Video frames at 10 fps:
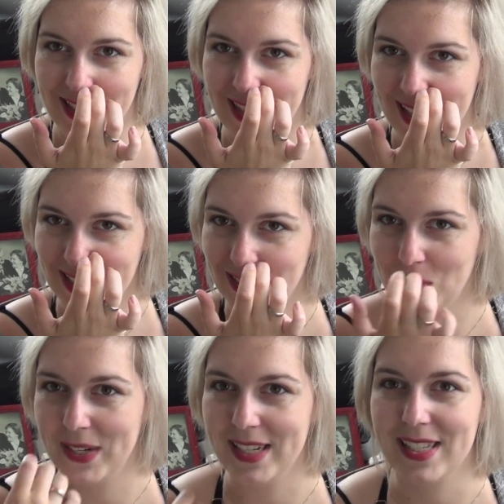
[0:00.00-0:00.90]
next to
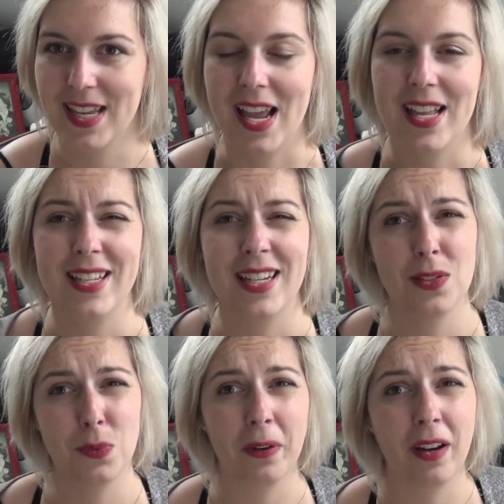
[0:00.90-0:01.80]
it, and
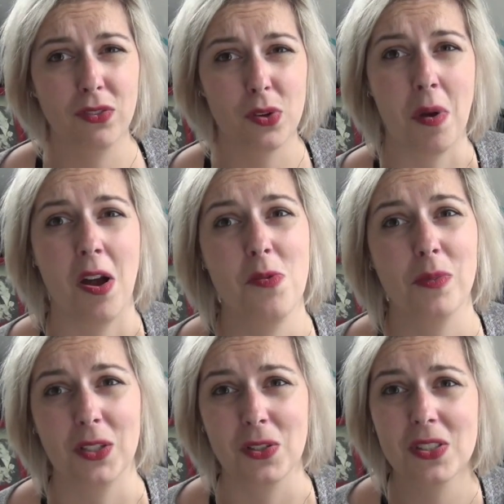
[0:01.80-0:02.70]
he's working from home a
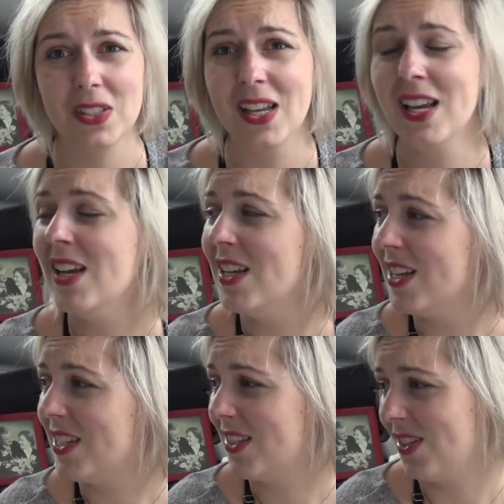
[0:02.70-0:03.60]
lot,
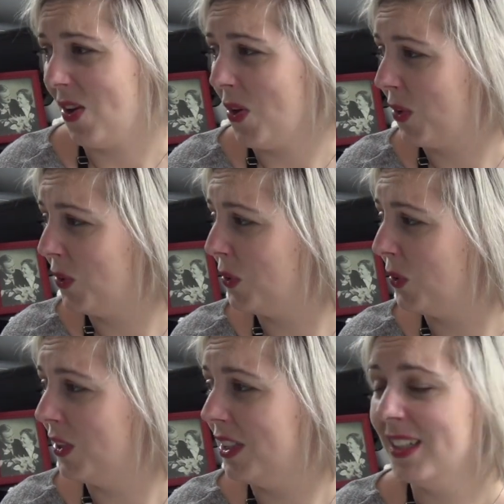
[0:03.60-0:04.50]
so
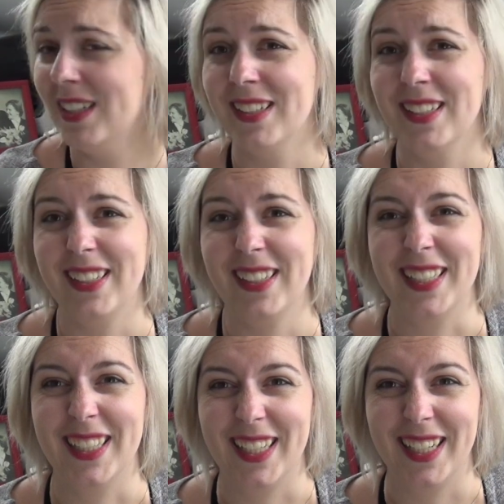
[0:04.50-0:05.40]

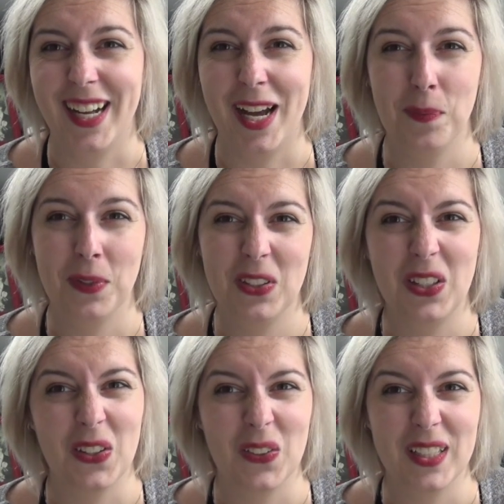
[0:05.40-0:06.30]
yeah, I'm not
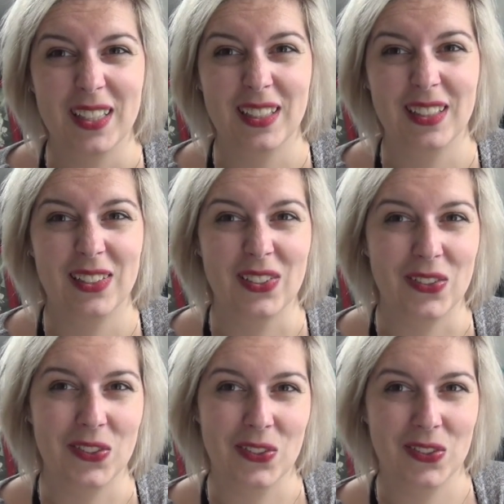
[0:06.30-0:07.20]
going
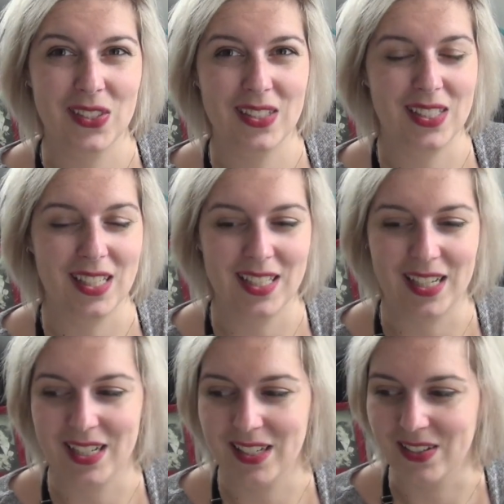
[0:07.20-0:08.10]
to sit
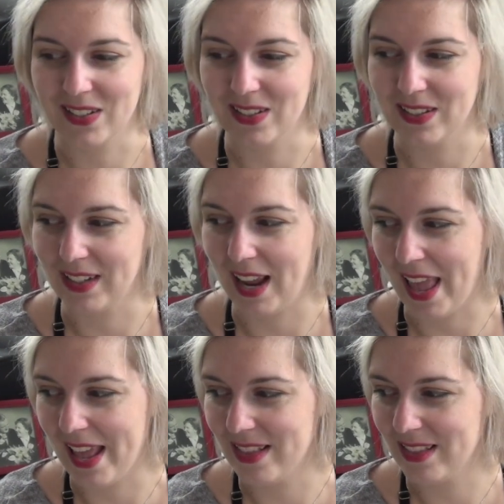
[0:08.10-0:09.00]
here,
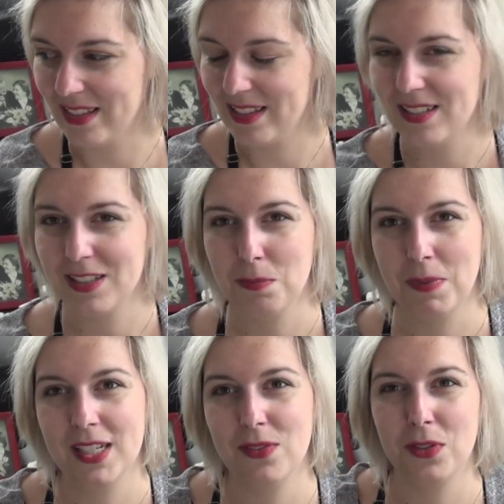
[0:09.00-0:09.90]
and there's
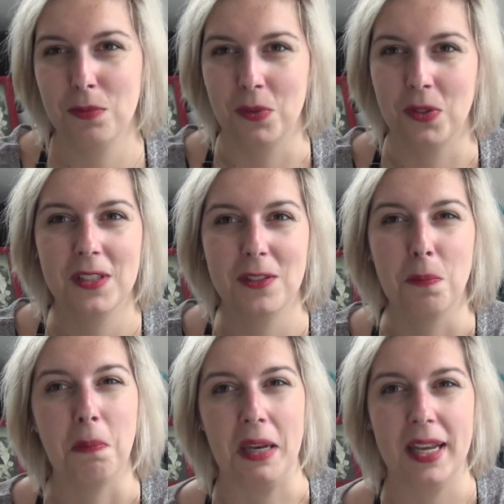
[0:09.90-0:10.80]
space for the boys to
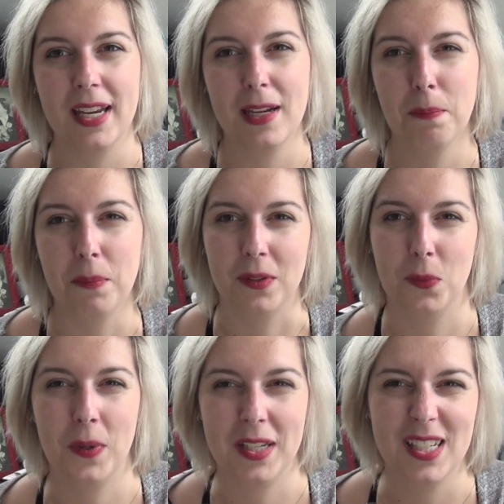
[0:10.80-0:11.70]
play, but
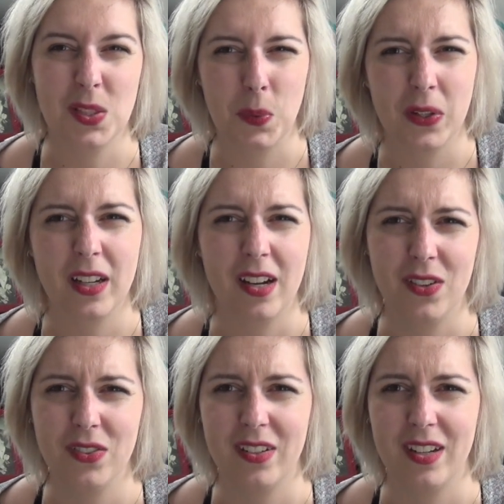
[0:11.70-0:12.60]
when he's working
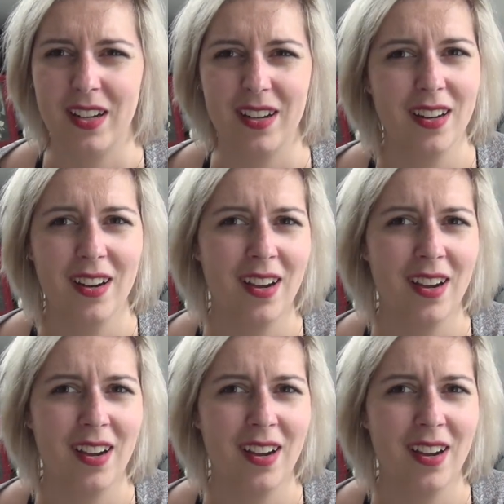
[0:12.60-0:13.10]
over there,